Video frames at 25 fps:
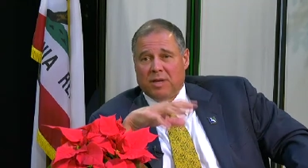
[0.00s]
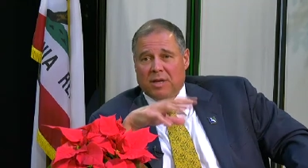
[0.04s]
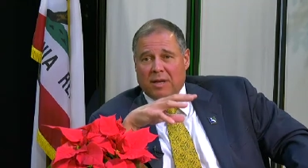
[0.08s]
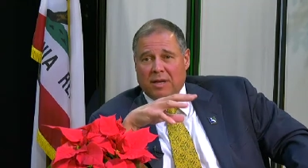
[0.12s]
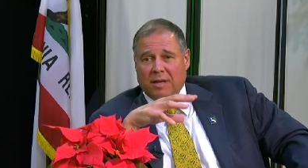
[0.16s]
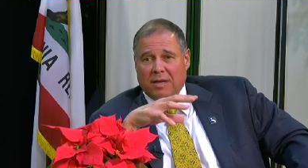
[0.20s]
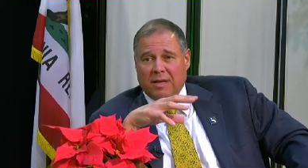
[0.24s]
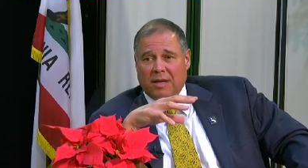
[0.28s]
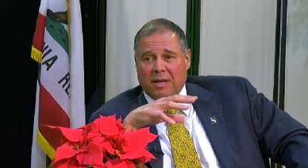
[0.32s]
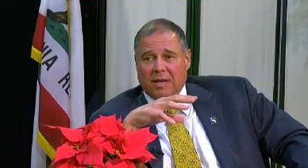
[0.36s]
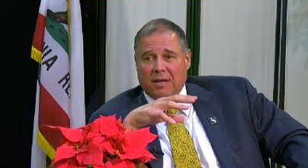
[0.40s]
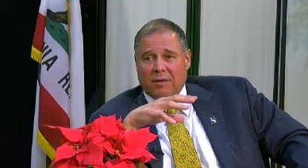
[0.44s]
we
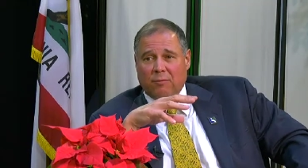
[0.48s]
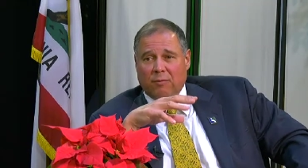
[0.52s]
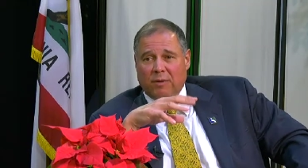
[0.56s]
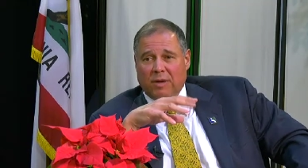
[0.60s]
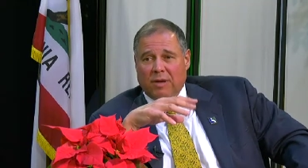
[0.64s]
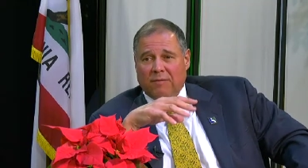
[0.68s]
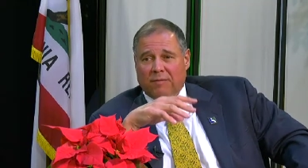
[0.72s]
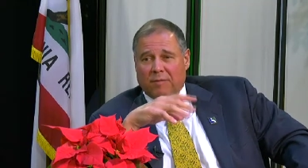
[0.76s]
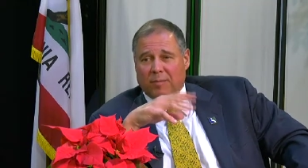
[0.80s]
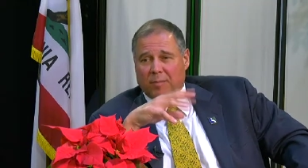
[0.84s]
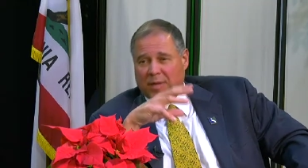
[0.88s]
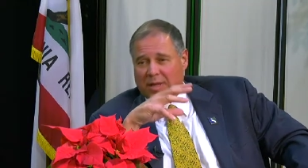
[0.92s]
kind of got
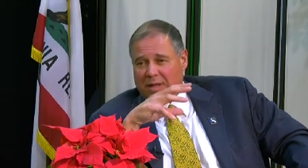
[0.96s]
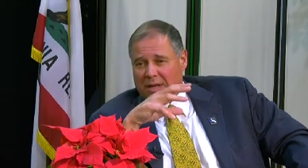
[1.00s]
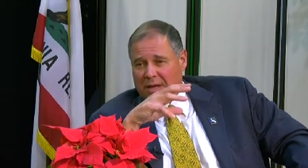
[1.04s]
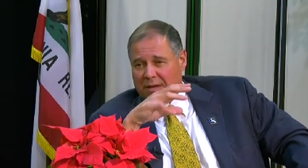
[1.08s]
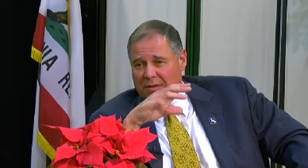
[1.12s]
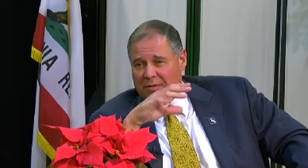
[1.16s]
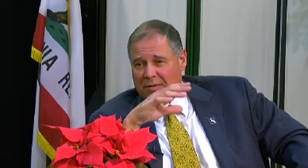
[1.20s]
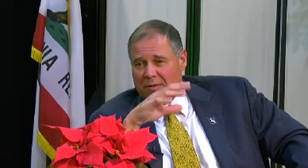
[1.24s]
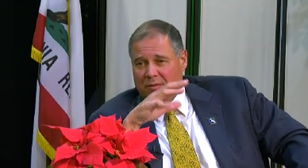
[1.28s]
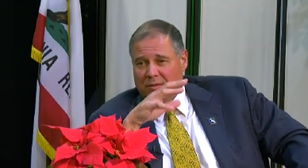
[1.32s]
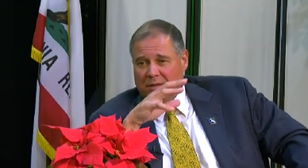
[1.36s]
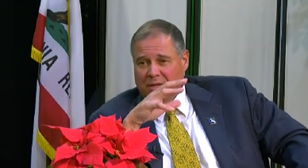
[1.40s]
away from a
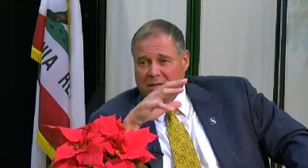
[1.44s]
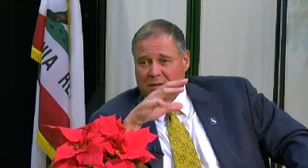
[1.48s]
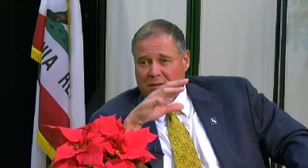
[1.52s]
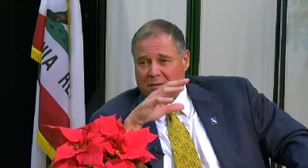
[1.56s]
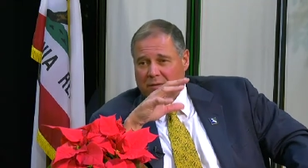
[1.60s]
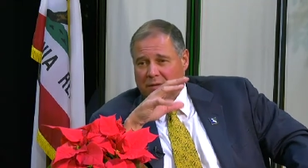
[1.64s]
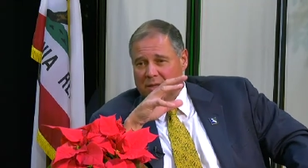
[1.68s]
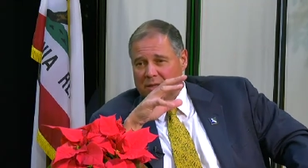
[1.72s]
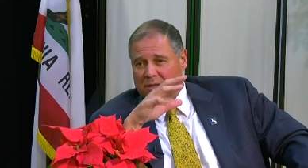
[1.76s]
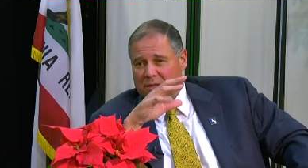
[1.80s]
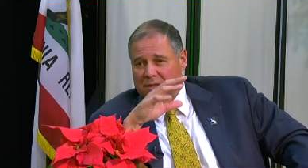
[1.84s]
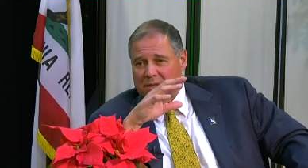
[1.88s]
lot of the
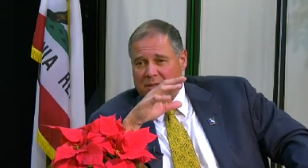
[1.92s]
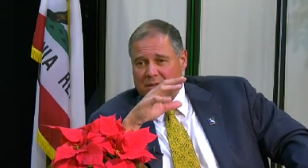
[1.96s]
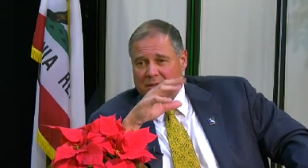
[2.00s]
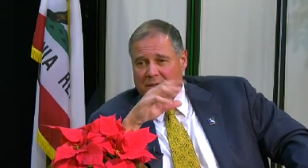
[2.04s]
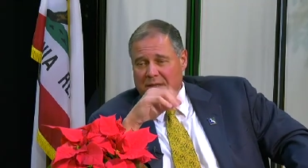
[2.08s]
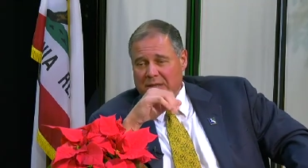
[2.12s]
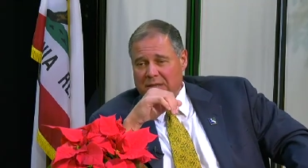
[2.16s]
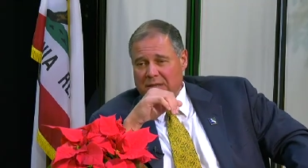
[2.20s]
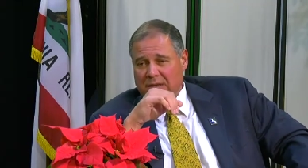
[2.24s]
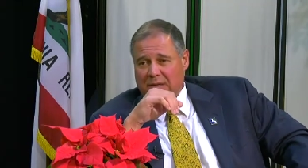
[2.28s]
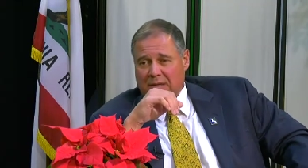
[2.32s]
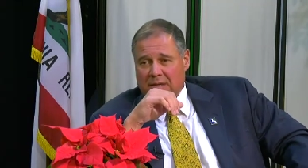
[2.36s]

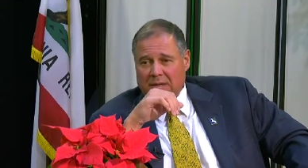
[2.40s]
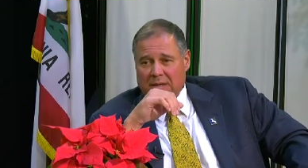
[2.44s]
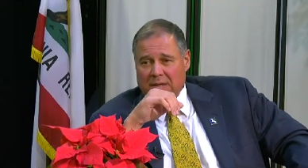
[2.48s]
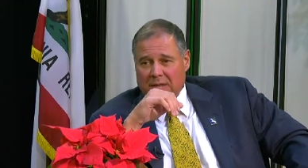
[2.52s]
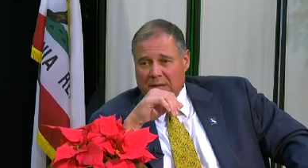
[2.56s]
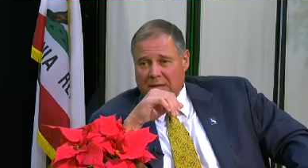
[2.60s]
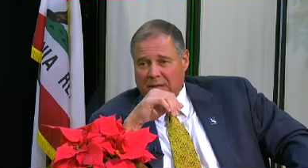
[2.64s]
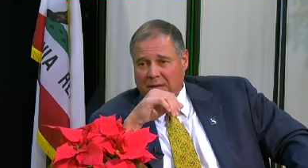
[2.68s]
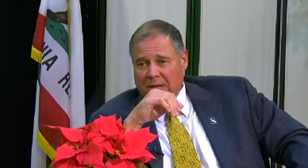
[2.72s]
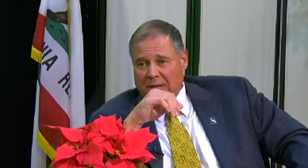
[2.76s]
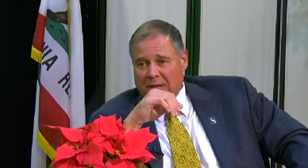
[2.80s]
legalistic uh,